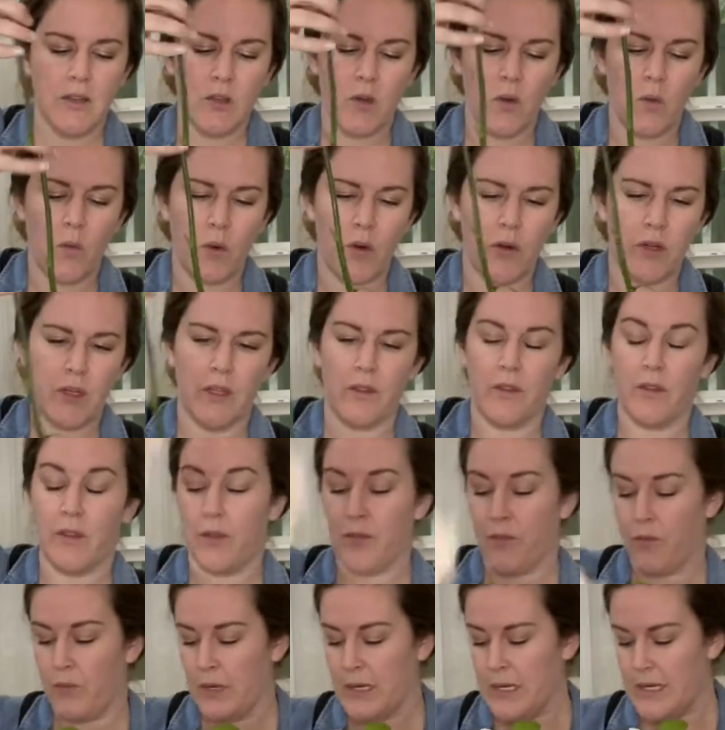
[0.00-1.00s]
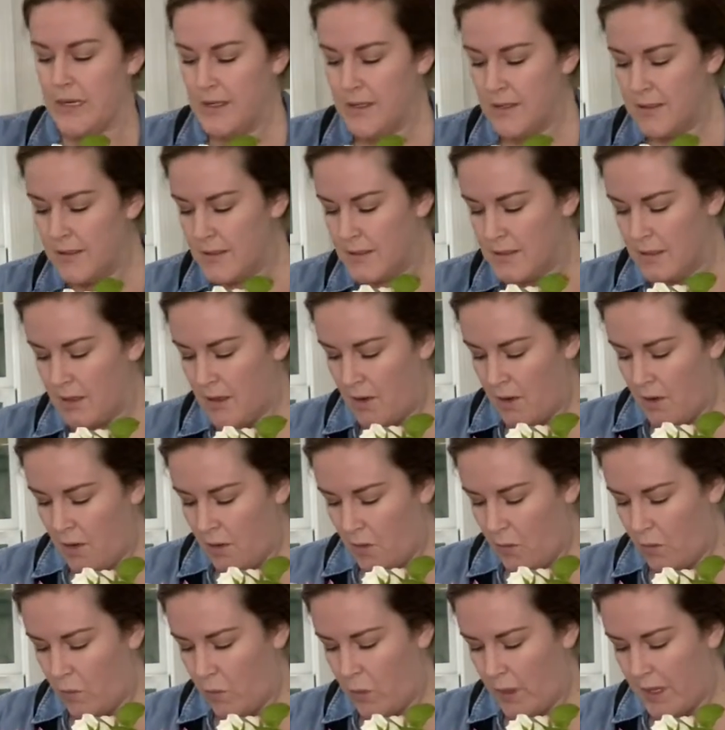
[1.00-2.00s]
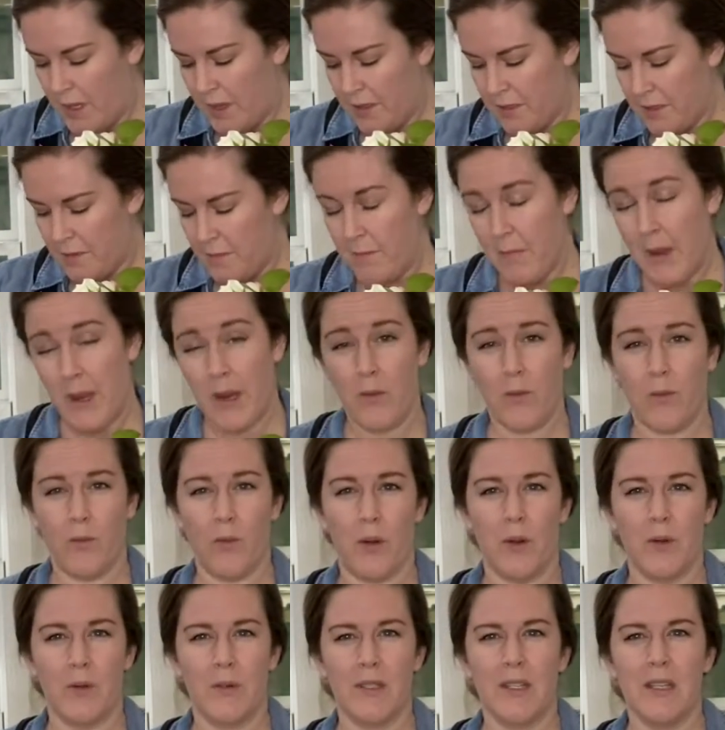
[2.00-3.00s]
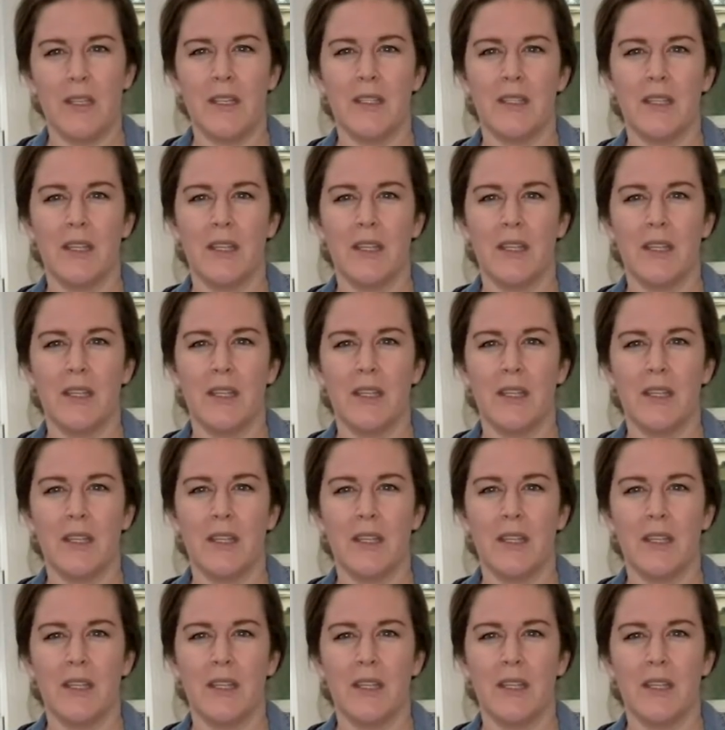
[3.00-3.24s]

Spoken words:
to work in threes with my roses.